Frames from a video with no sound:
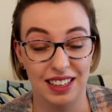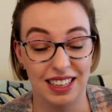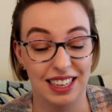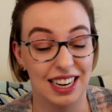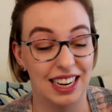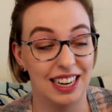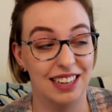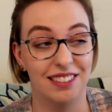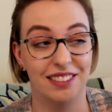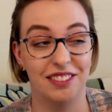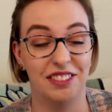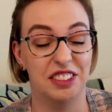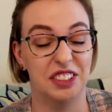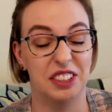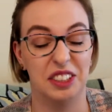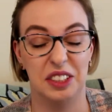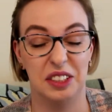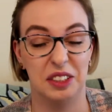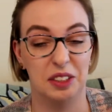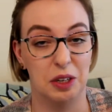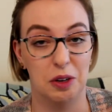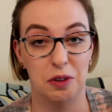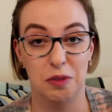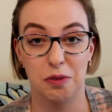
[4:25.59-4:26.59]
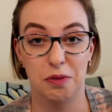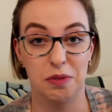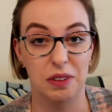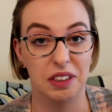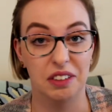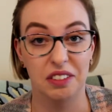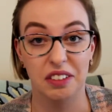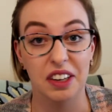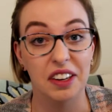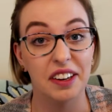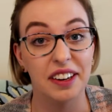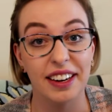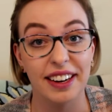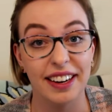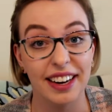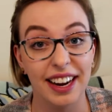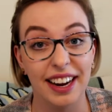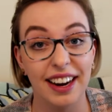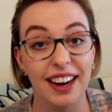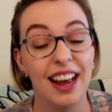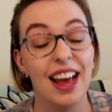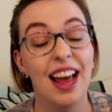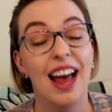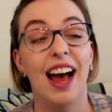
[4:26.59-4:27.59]
Like I just don't feel good in
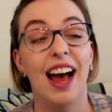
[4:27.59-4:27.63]
it.